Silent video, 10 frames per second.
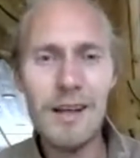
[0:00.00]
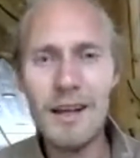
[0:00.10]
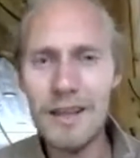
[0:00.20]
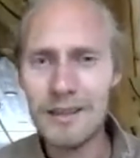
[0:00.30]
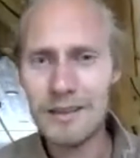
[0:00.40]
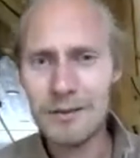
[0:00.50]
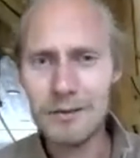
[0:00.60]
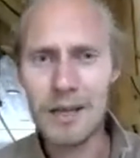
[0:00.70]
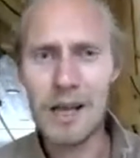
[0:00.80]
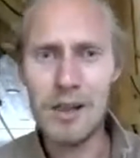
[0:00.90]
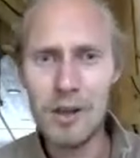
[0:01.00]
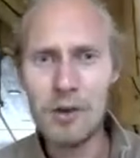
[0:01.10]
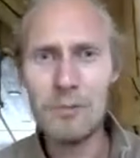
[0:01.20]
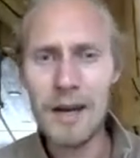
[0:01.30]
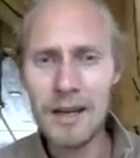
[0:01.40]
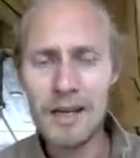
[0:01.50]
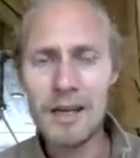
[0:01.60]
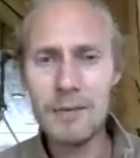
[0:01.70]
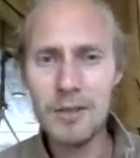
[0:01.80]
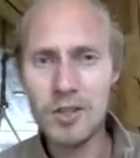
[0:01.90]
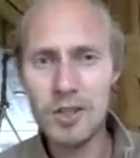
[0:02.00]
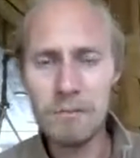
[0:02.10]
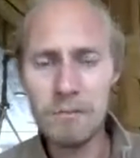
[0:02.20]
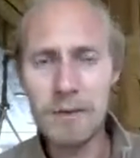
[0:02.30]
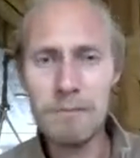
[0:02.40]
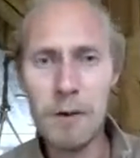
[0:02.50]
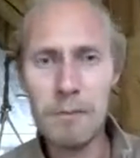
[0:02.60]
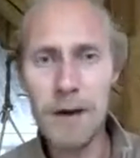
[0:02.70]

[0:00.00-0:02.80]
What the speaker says: And hello, my name is Jimmy Pop